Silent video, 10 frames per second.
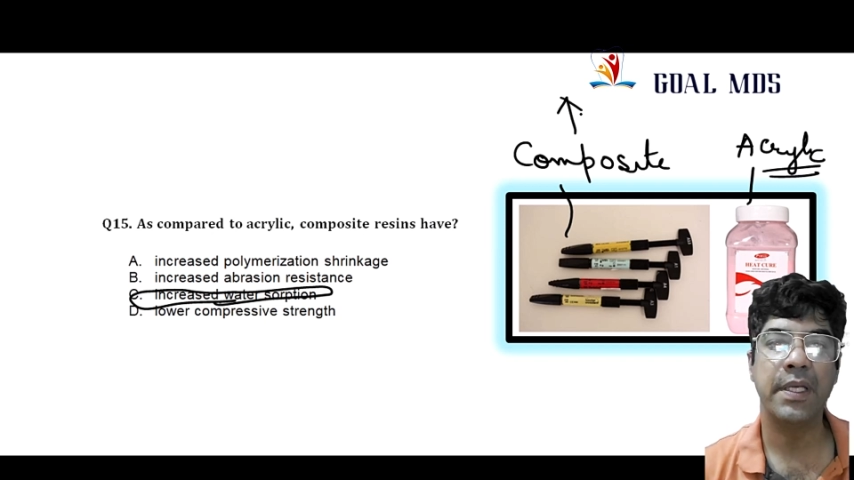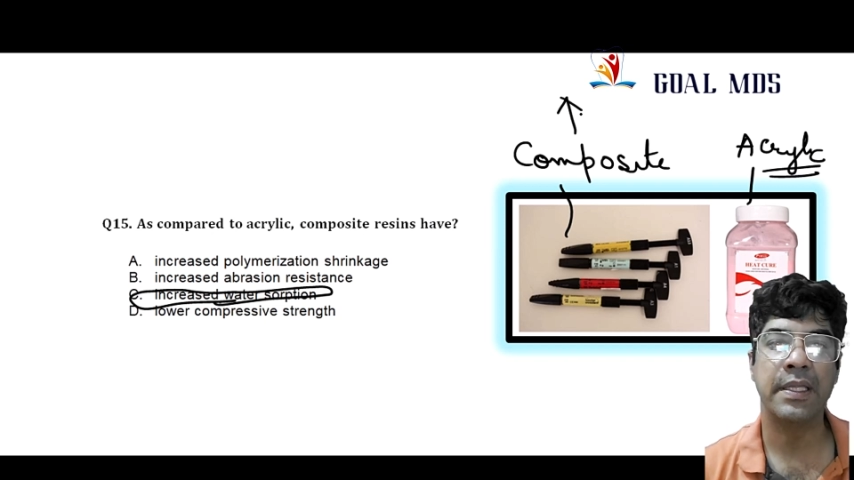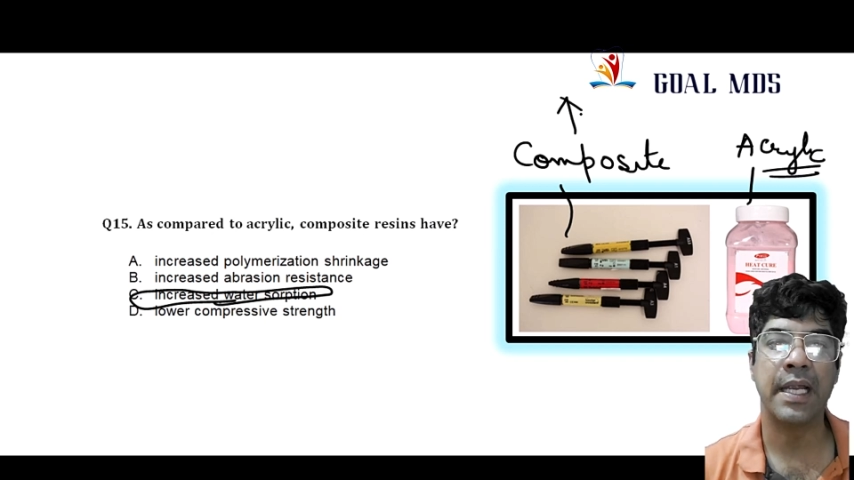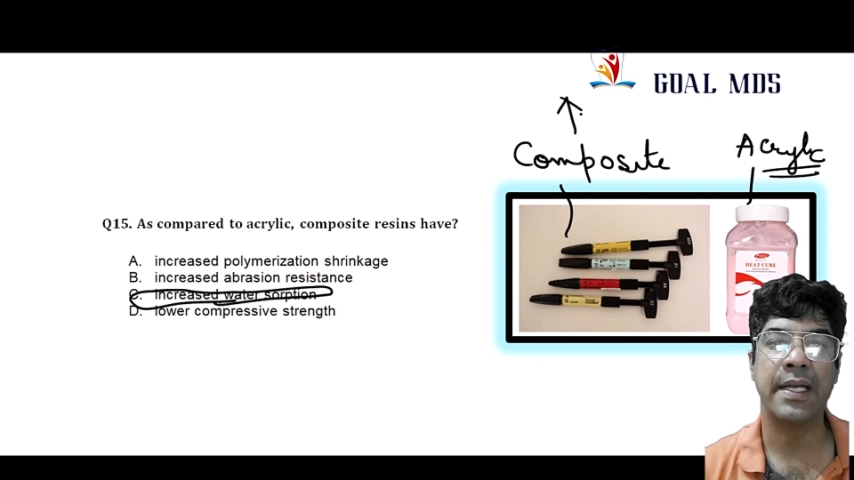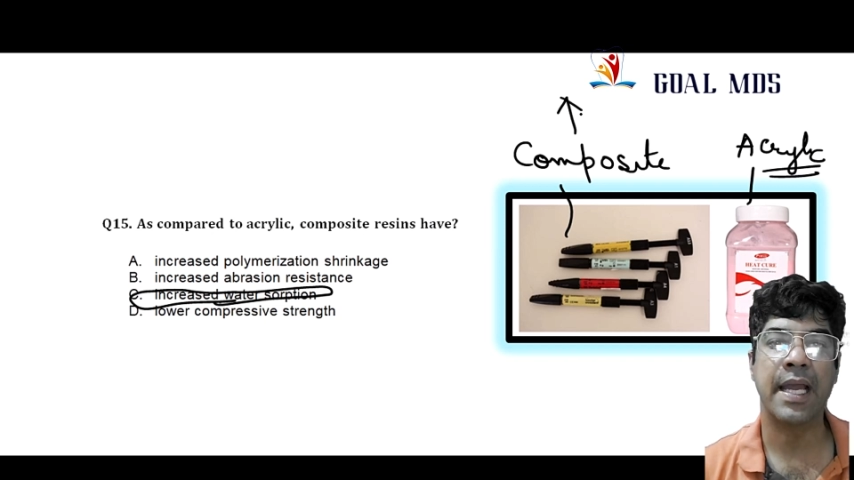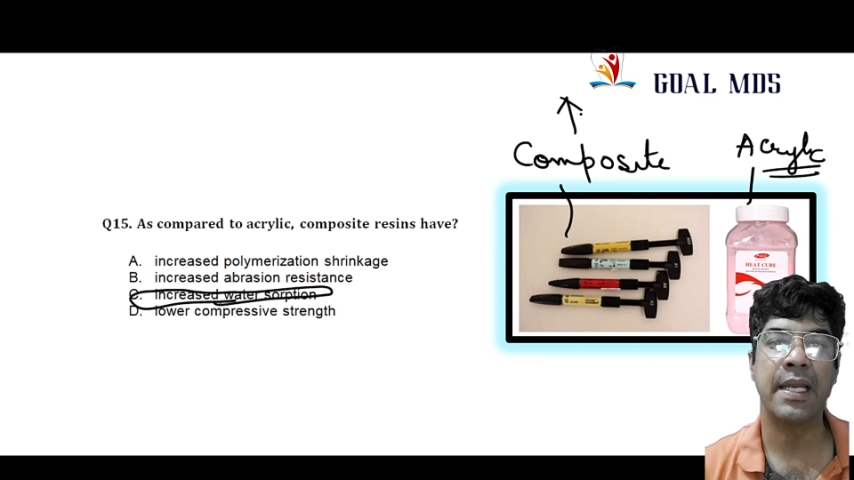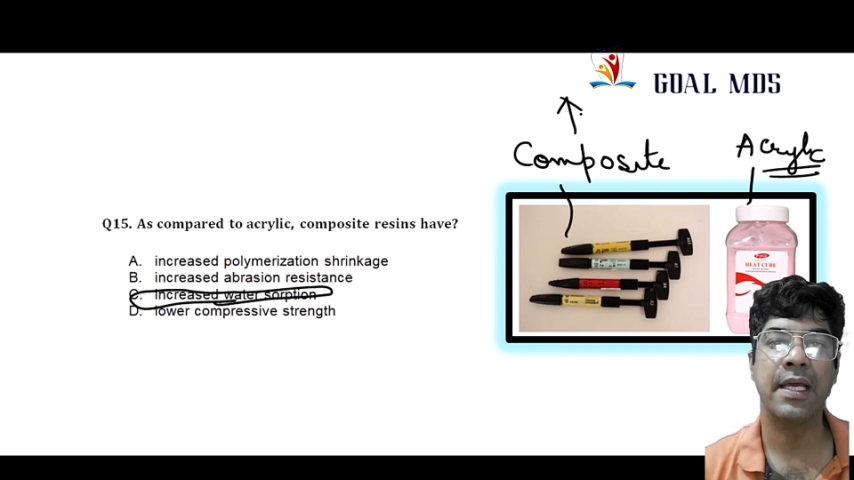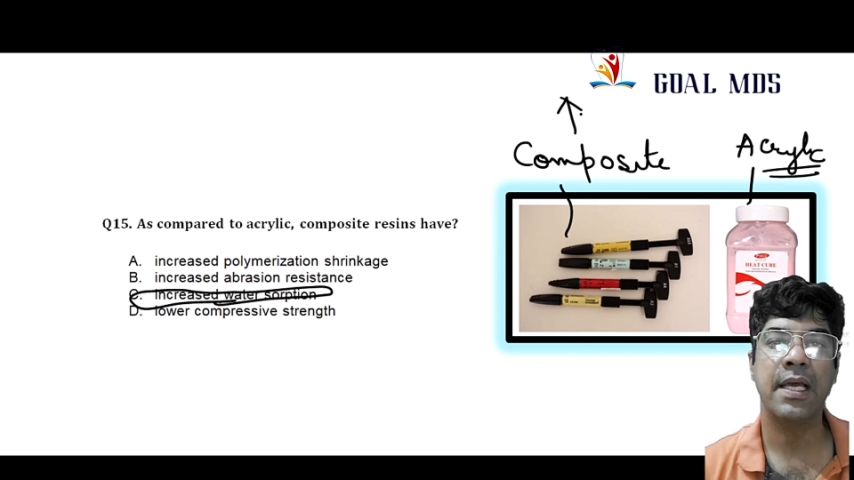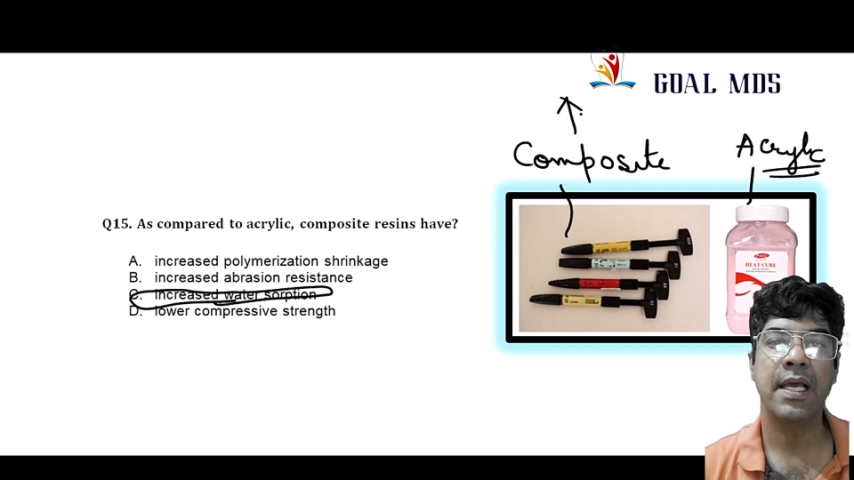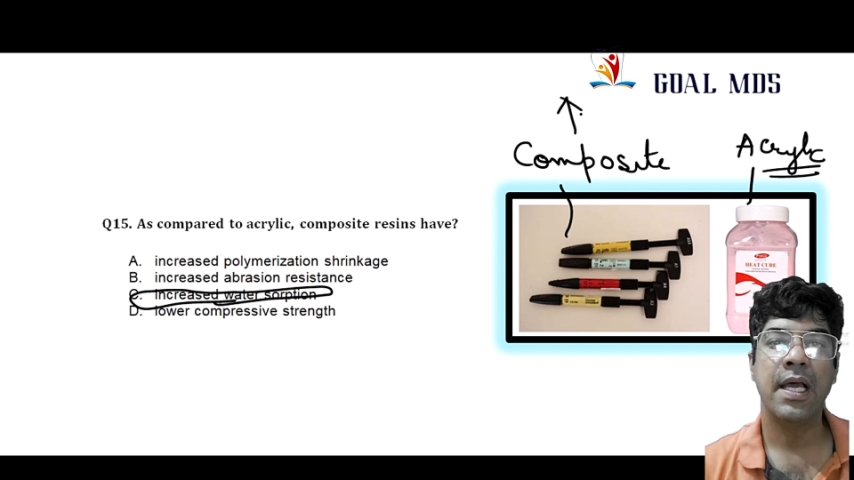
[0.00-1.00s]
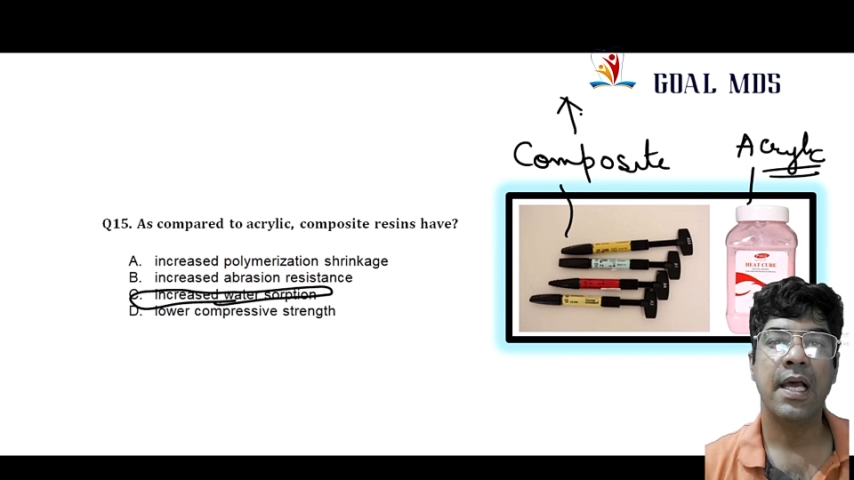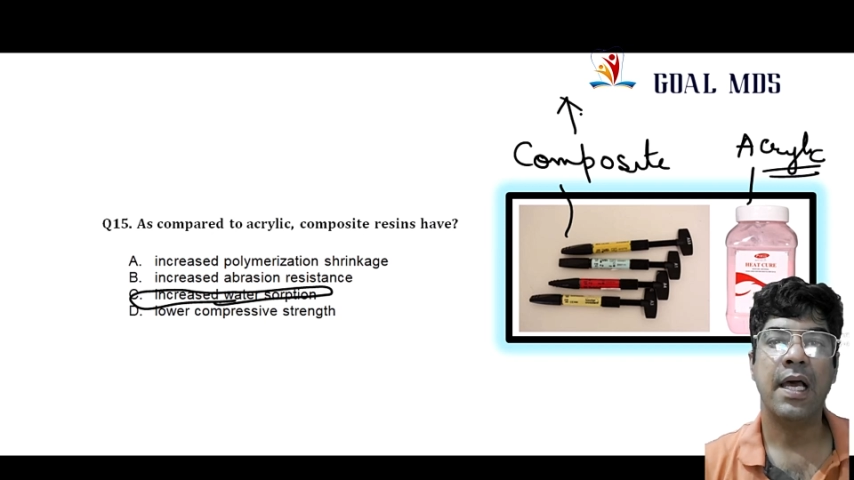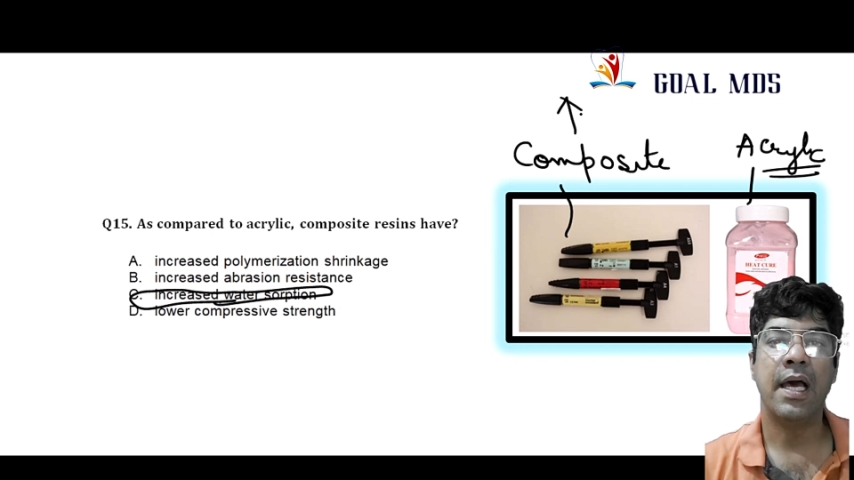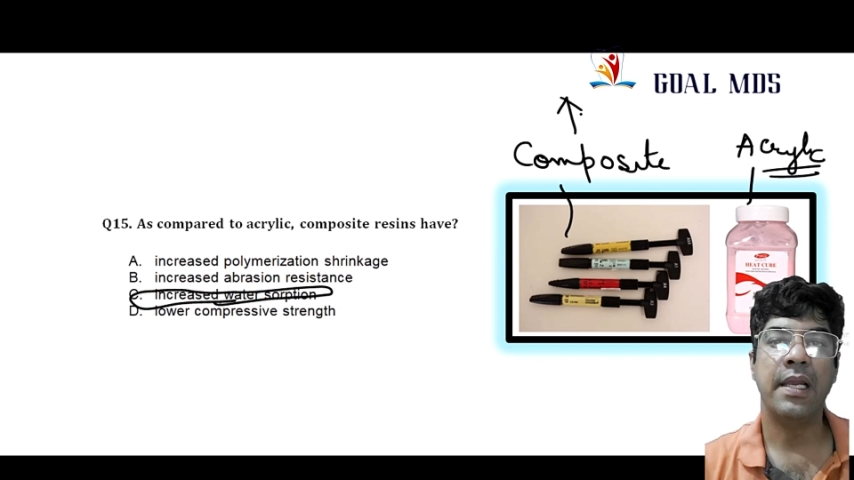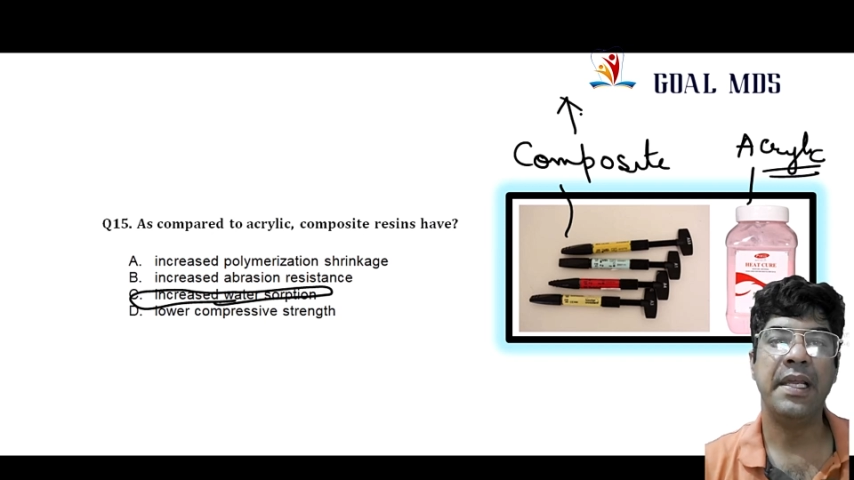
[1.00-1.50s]
That can
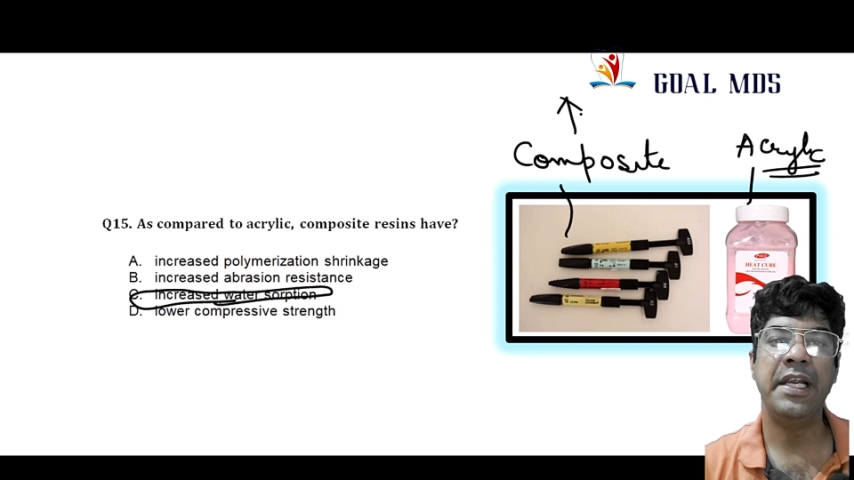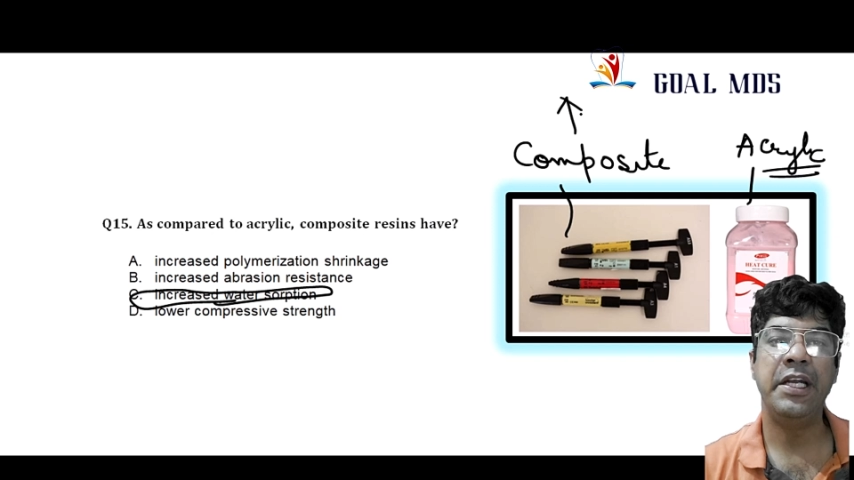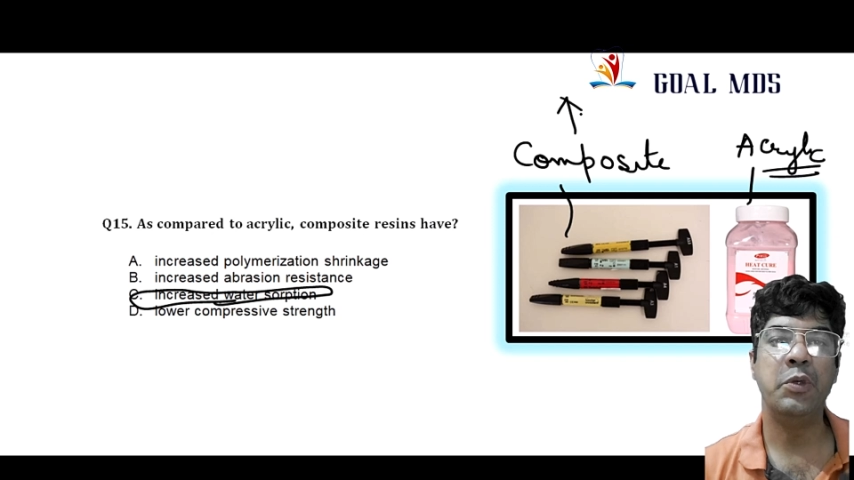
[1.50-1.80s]
lead